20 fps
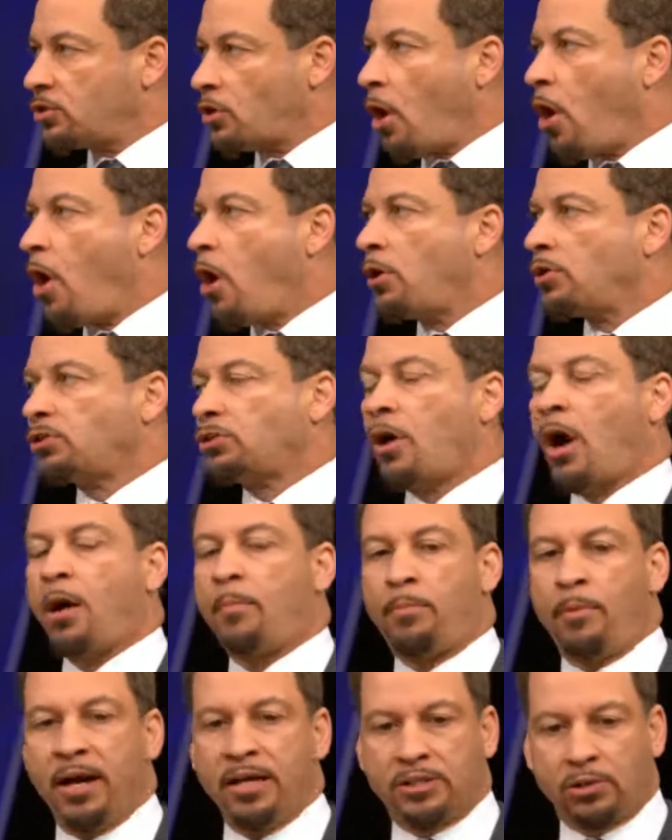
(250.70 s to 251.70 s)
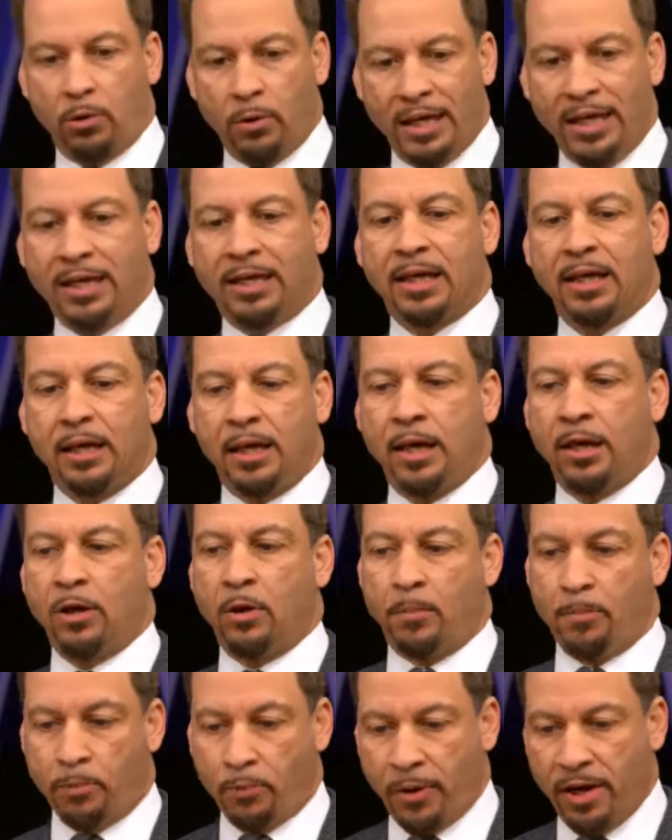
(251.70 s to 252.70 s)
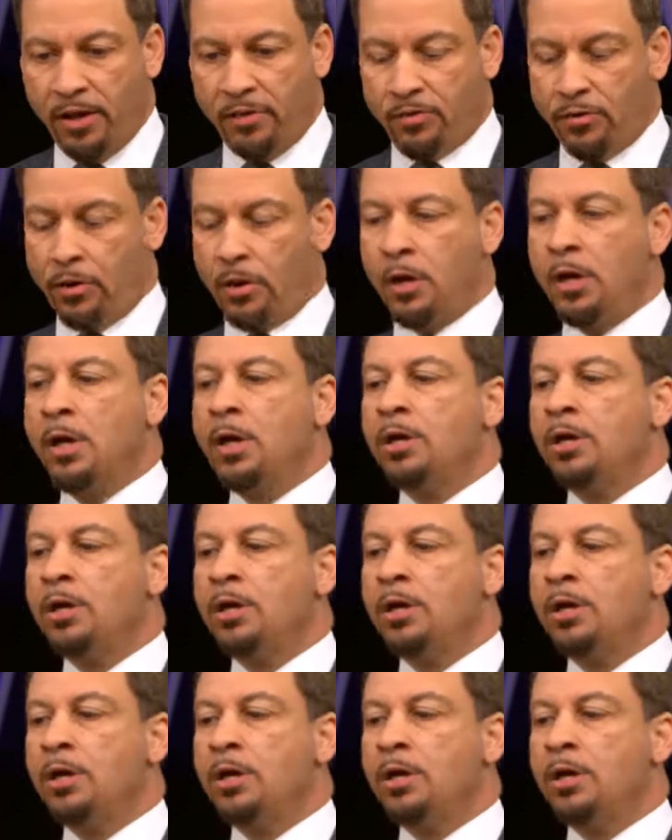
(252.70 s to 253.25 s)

All-Star break so he can get a breather.